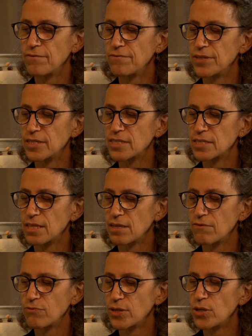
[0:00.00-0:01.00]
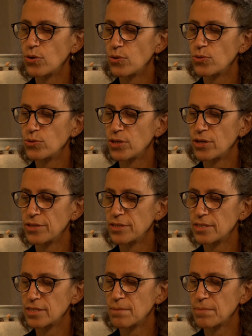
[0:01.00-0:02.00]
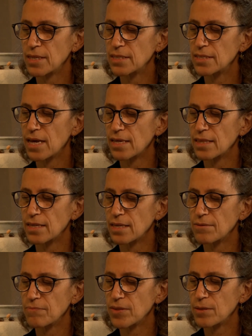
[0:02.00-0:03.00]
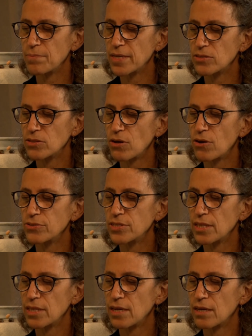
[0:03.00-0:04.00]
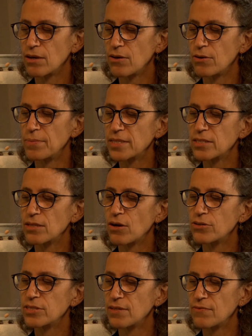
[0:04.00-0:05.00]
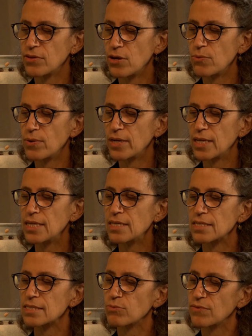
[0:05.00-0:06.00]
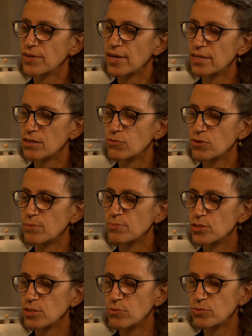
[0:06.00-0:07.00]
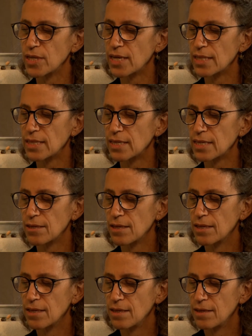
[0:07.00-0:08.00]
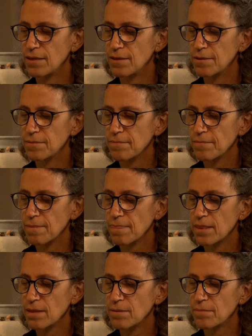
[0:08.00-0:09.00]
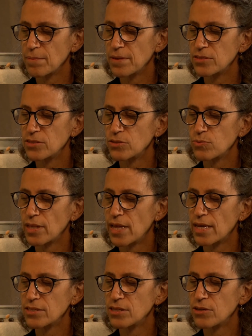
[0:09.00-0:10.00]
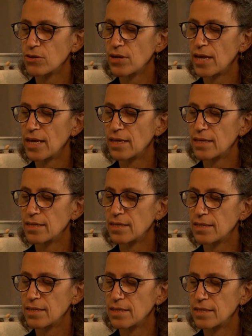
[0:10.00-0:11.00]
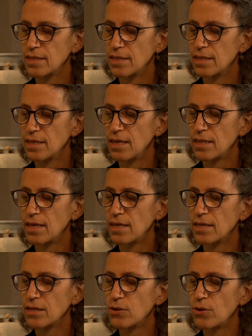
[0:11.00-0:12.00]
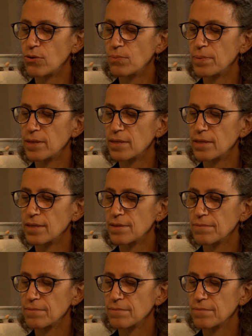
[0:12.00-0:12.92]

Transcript: fist, that if we hold on to something tightly, it makes it hard to let it go. It makes it hard to even know what it is. We've got it gripped so tightly. But by just relaxing our hand and letting it open,